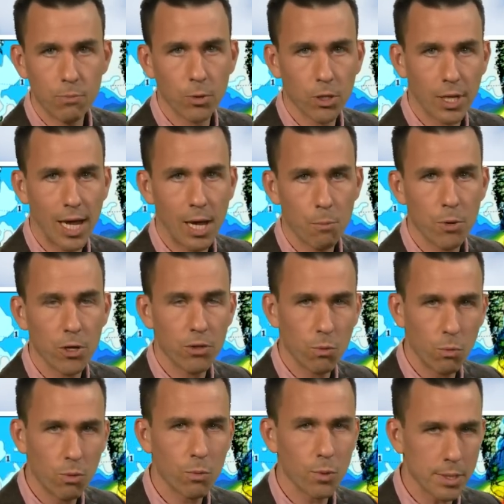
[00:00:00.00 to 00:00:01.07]
model output, that
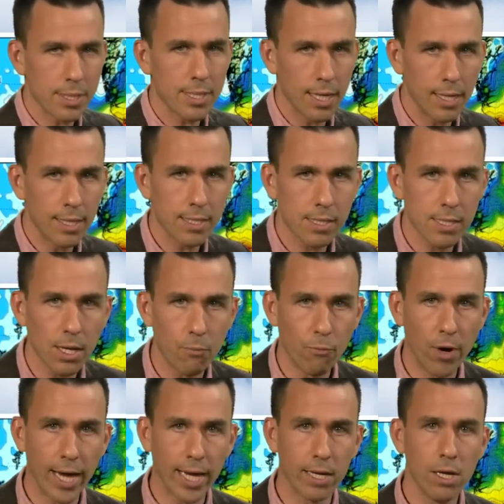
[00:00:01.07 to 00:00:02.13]
we will see at least some
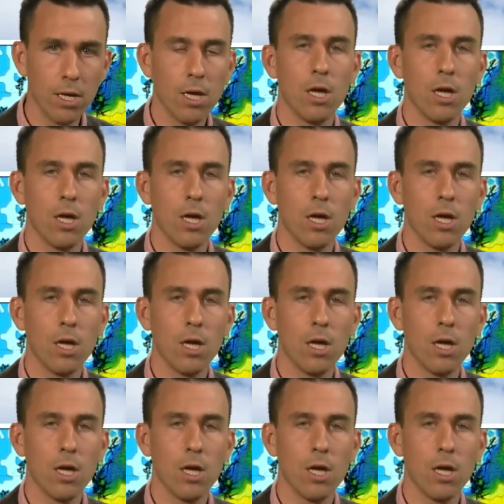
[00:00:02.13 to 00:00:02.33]
rain,